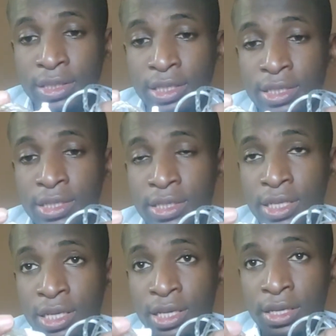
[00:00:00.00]
This is
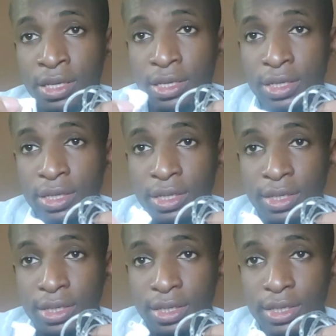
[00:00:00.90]
the
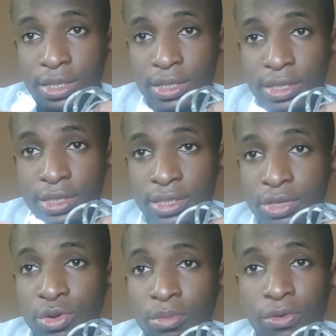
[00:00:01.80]

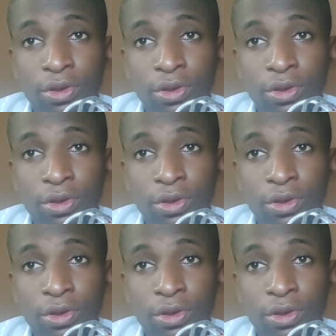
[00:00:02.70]
cream